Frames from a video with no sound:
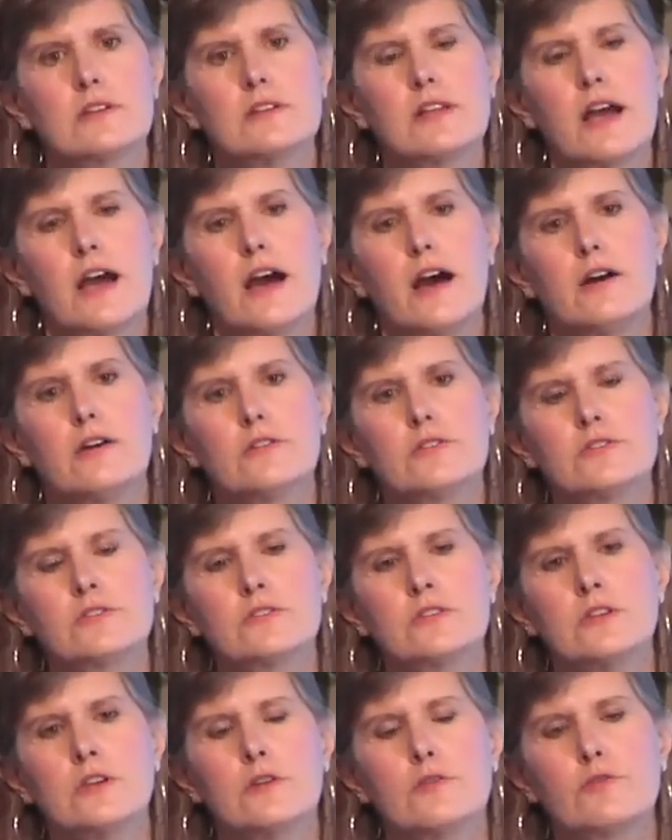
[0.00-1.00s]
that
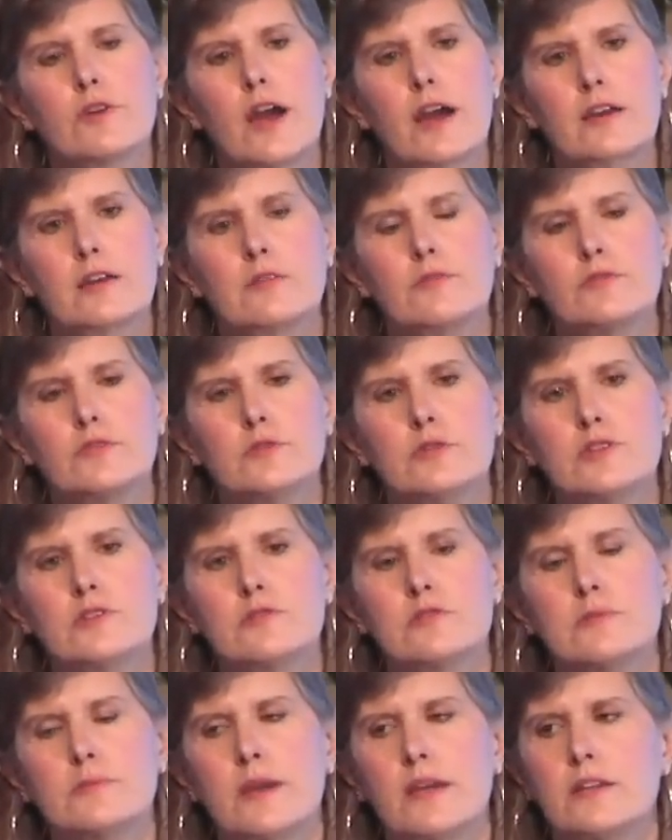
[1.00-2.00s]
allows fracking fluid
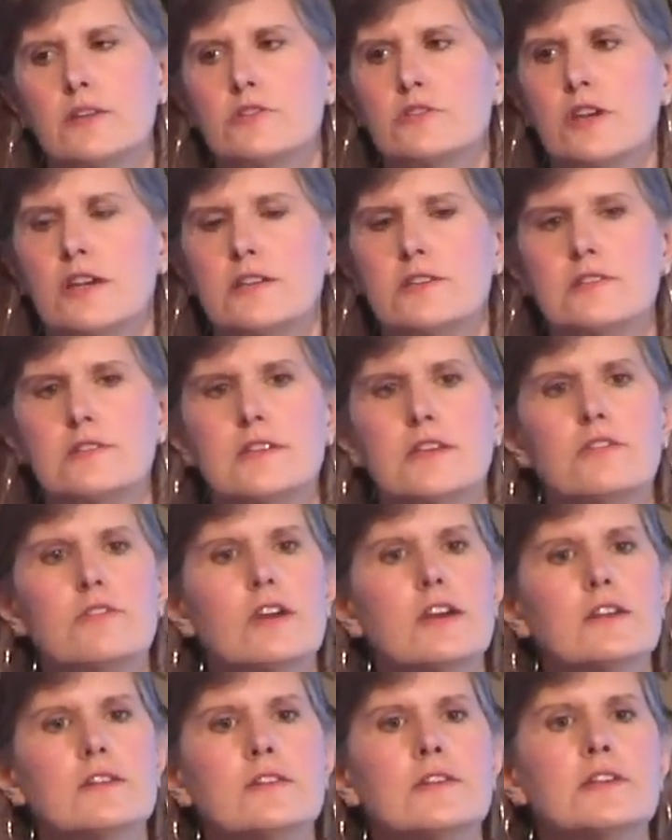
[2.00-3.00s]
to remain a trade
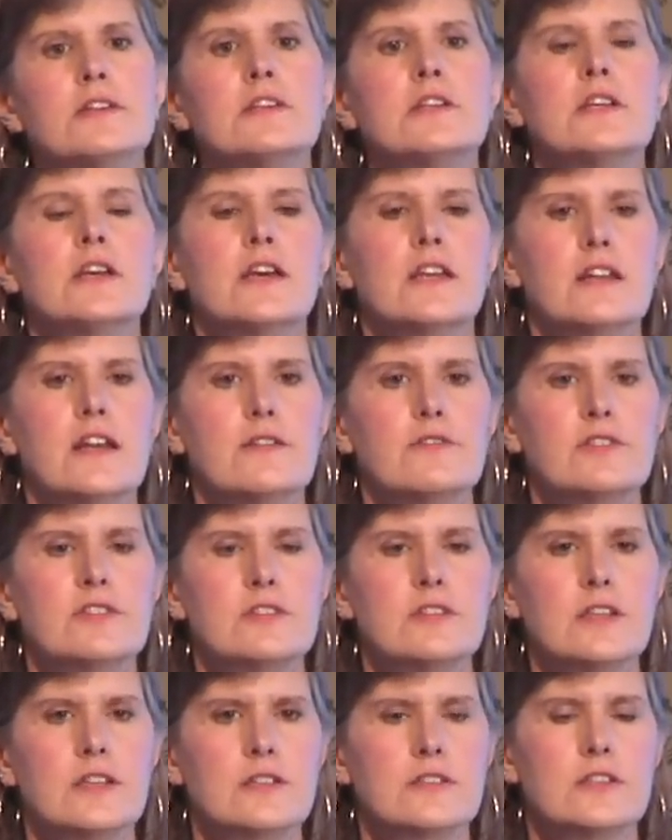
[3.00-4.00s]
secret. And I've
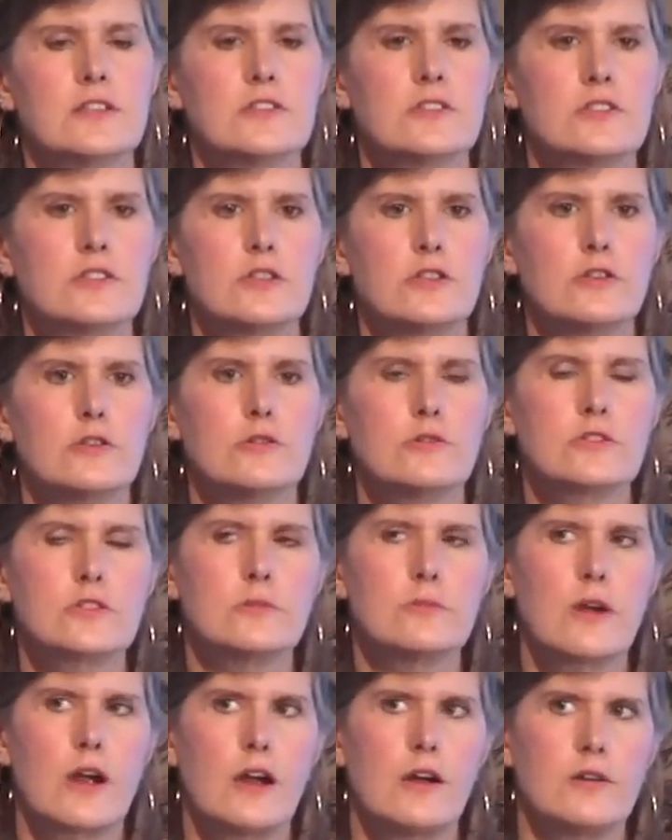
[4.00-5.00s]
synced it to
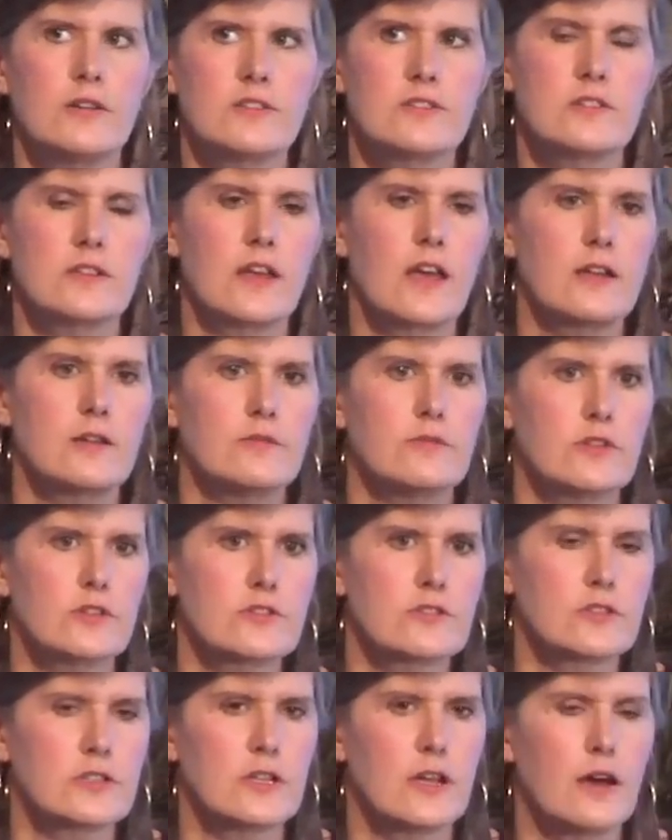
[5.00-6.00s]
tomorrow is the
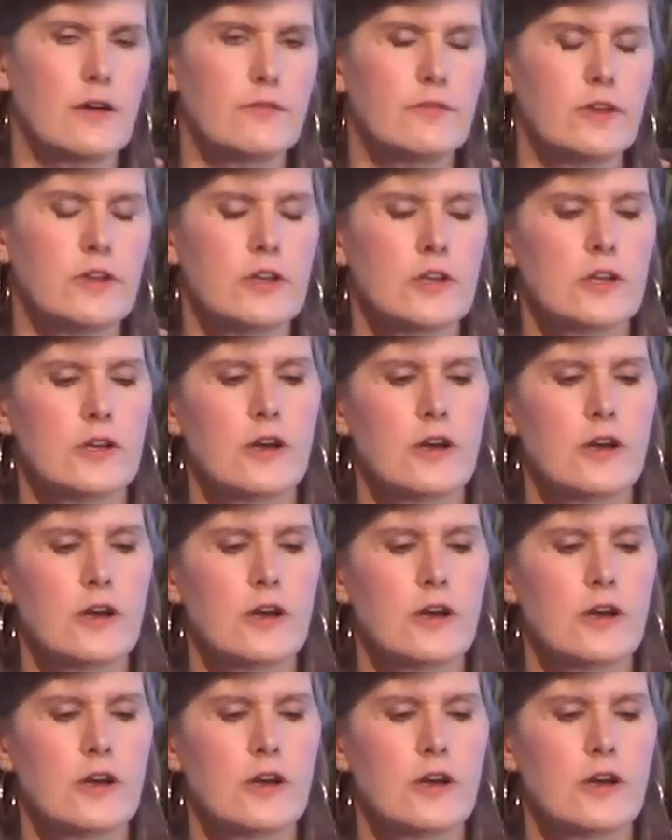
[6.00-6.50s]
anniversary of